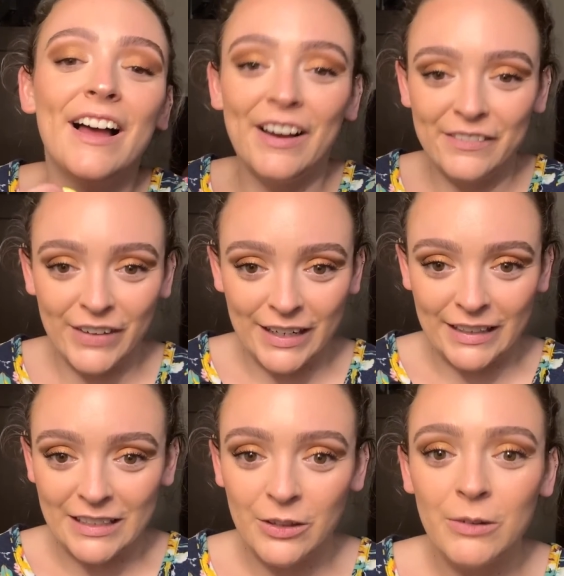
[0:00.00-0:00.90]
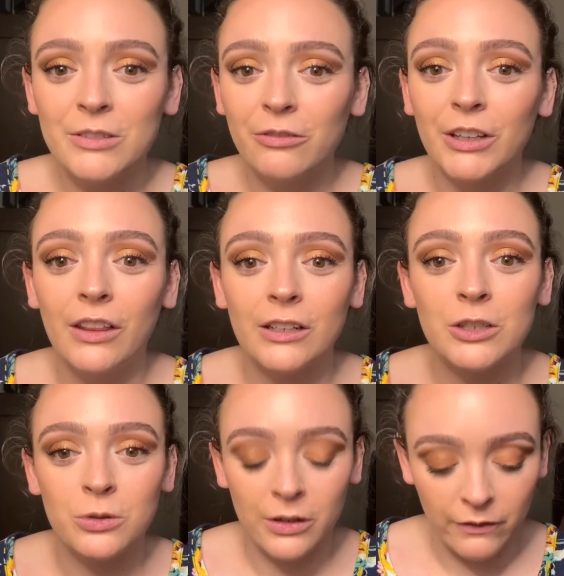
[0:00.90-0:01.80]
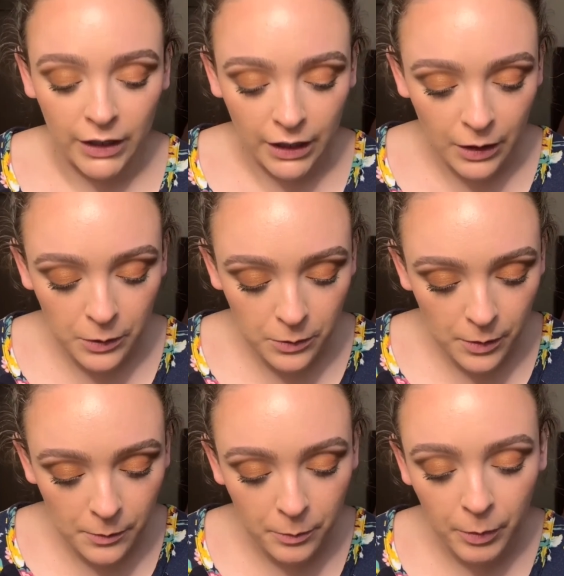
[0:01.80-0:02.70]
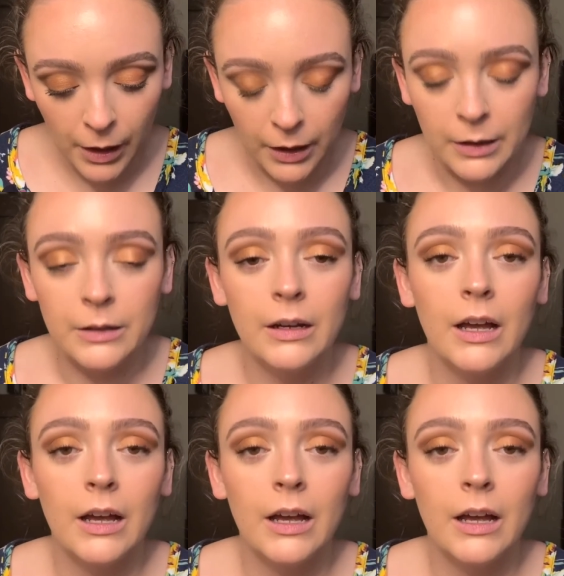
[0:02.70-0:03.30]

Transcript: All right, so that was a really short video, but